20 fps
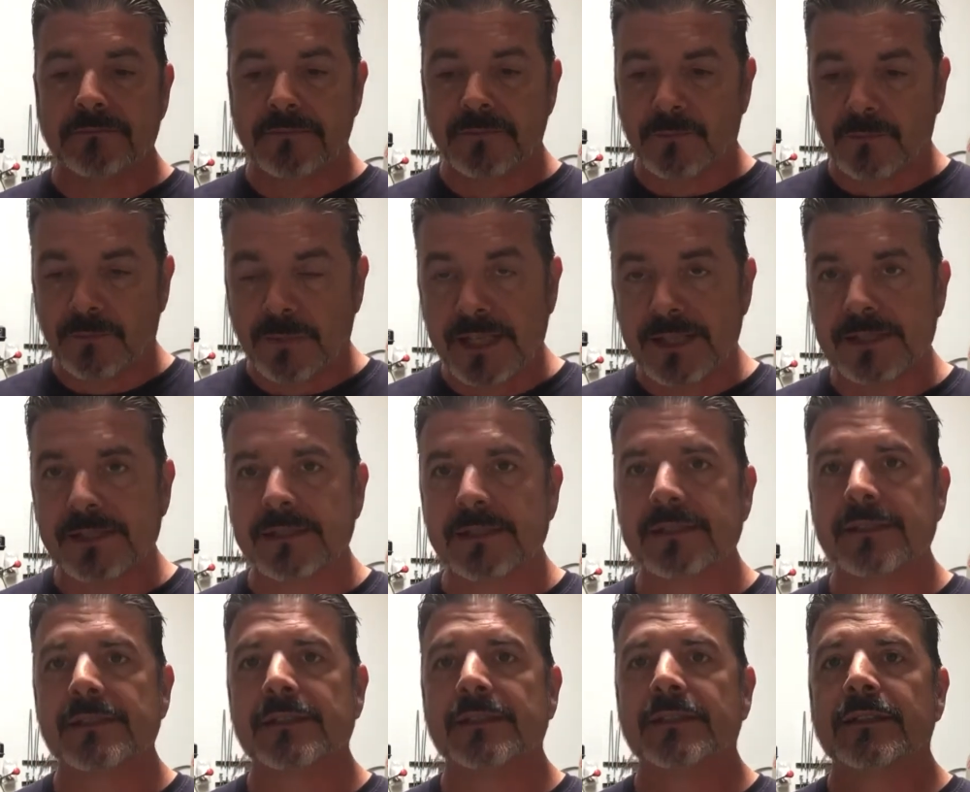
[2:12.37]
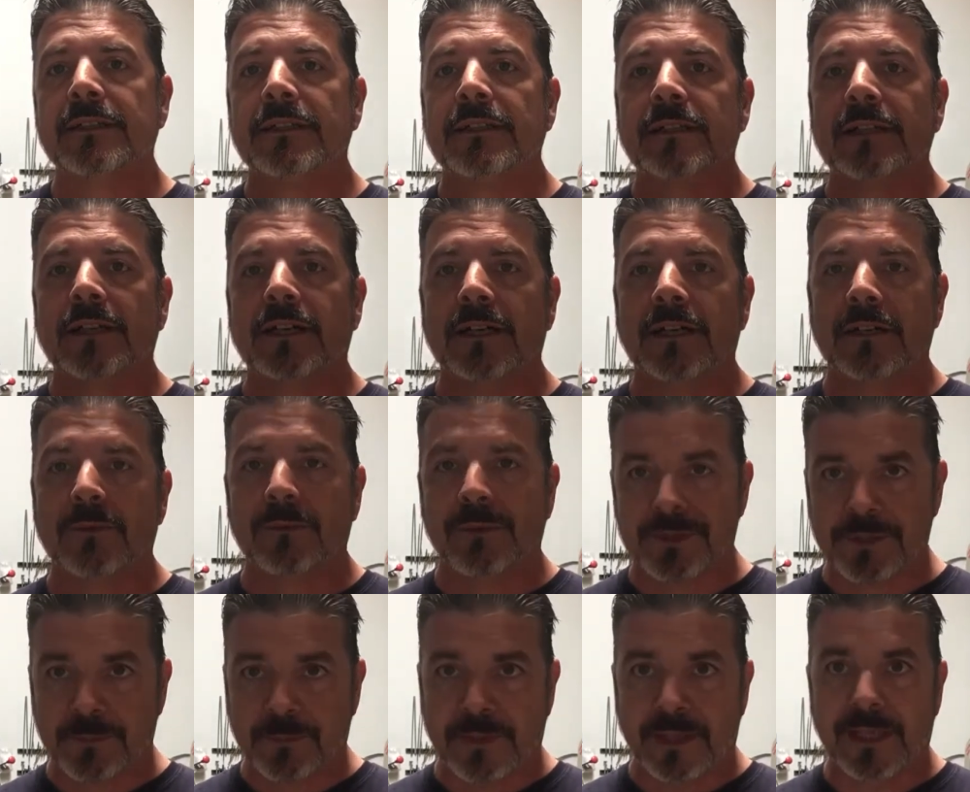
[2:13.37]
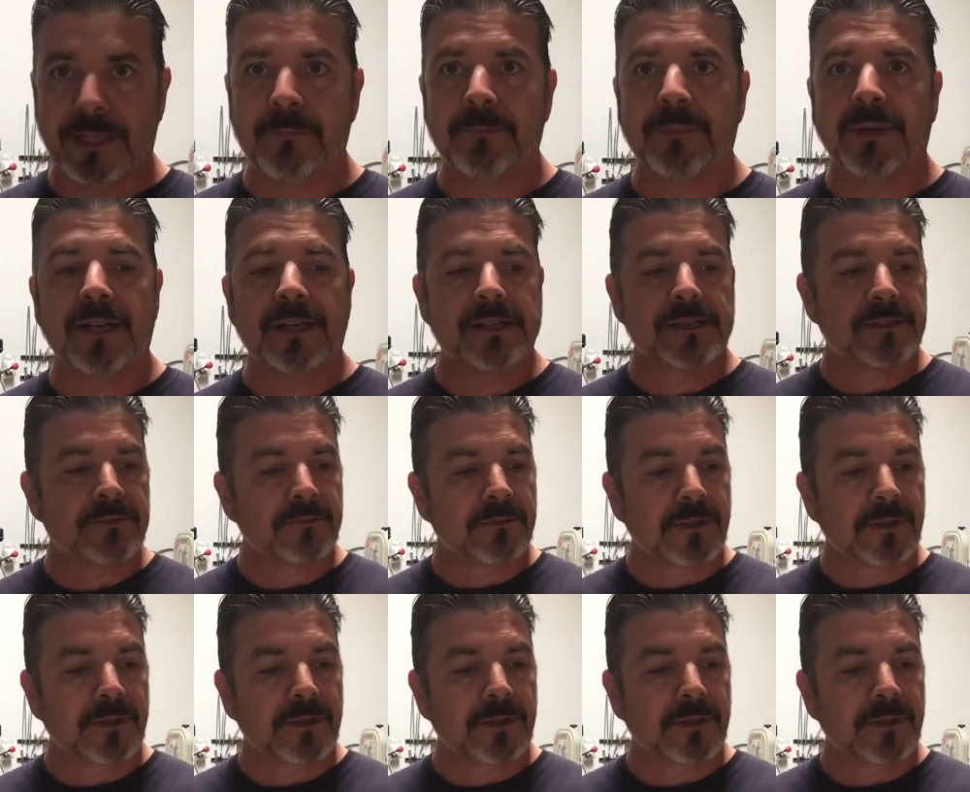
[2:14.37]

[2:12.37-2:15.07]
resins, which are plant-based.